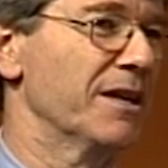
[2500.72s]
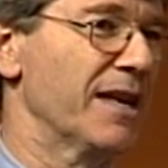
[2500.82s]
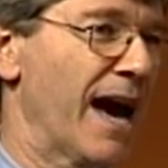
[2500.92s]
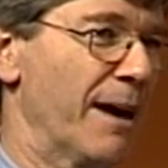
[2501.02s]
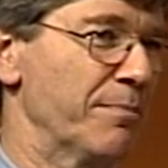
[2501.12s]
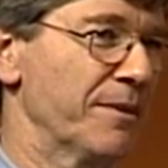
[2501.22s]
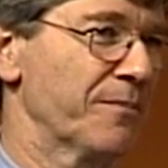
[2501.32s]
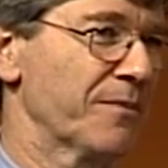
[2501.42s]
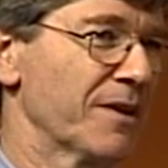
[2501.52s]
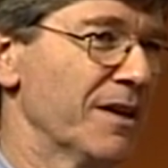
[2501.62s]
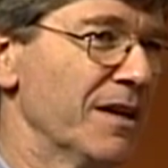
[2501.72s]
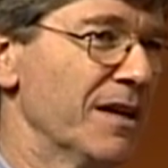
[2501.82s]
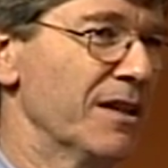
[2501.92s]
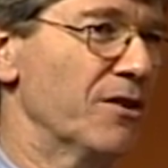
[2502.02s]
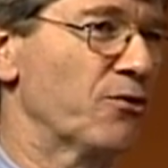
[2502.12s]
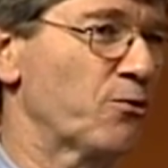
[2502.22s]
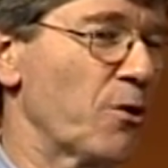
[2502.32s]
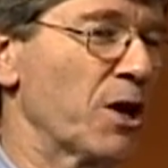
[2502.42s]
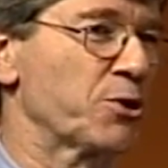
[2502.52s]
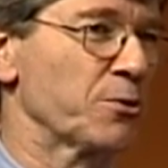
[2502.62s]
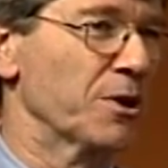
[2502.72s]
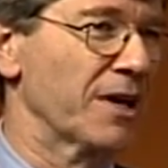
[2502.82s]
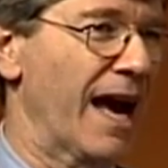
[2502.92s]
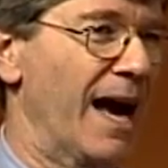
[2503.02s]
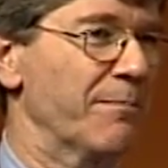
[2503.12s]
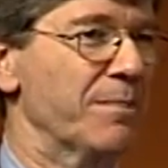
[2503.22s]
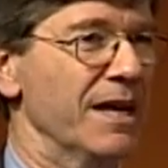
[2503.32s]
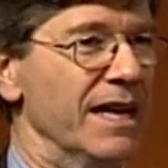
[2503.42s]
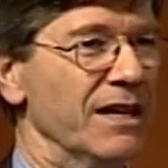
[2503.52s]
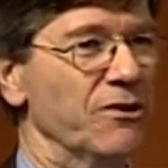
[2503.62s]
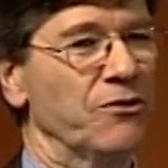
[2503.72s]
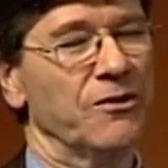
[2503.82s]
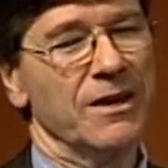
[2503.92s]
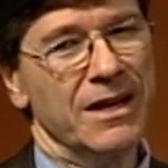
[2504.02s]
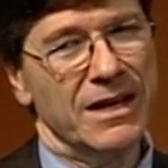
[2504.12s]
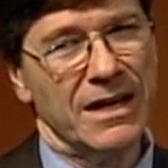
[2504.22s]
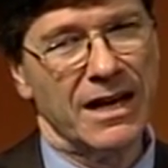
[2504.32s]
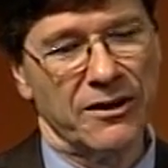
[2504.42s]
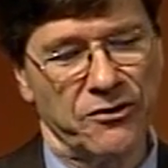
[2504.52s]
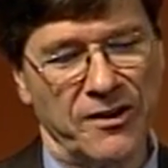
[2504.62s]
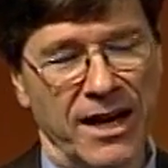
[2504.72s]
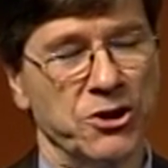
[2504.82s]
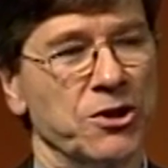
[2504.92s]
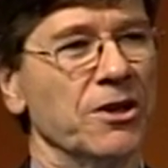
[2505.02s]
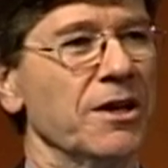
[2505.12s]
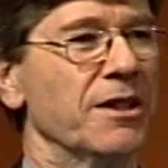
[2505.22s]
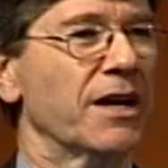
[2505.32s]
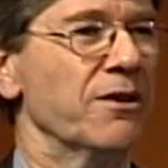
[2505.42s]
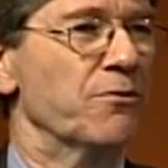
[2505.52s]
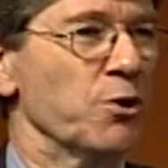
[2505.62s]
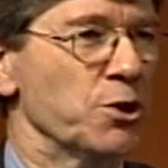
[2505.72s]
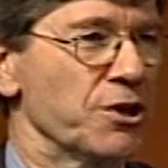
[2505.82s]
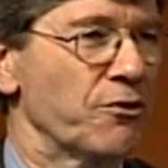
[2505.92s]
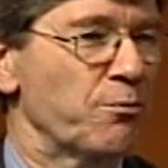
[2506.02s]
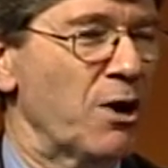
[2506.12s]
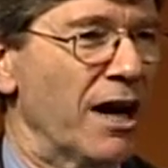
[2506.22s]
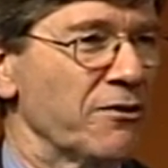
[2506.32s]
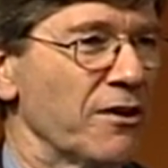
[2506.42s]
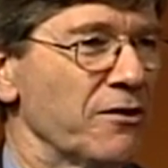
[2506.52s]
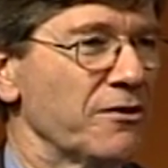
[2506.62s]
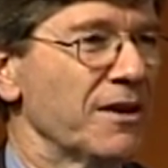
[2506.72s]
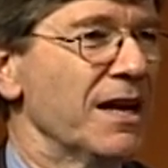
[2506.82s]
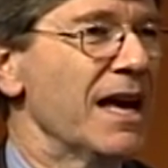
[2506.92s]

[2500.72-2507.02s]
gap. The structural gap is essentially the convergence process.